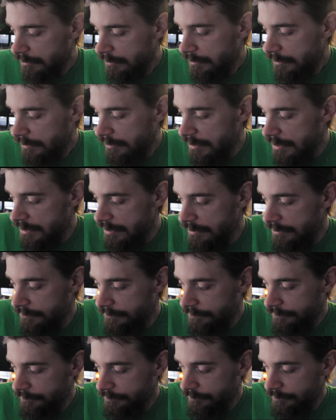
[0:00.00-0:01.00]
and
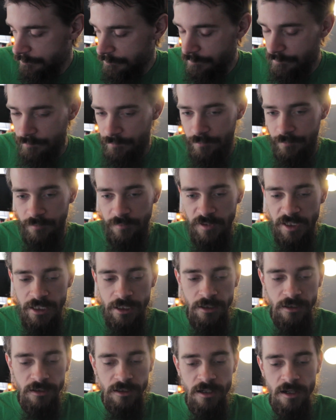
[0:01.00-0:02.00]
then play
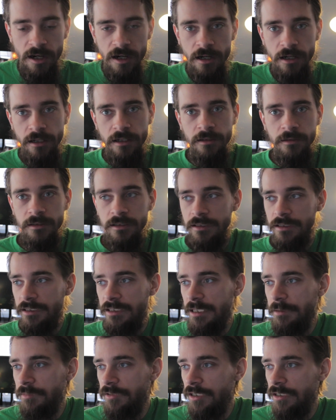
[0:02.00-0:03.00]
another card
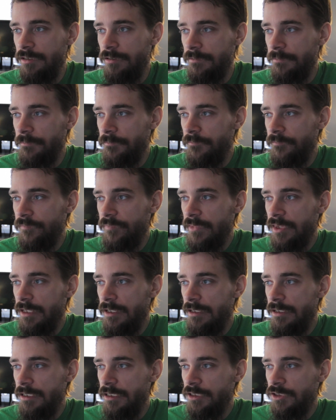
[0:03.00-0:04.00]
same turn.
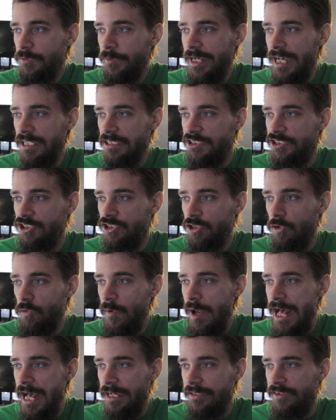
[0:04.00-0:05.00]
So we got
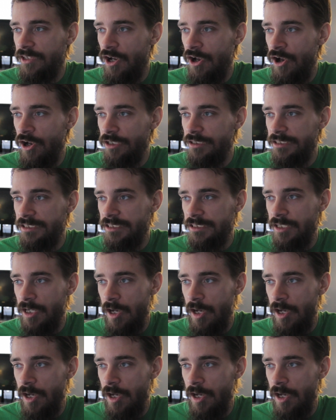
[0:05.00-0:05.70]
Sirach the Hunt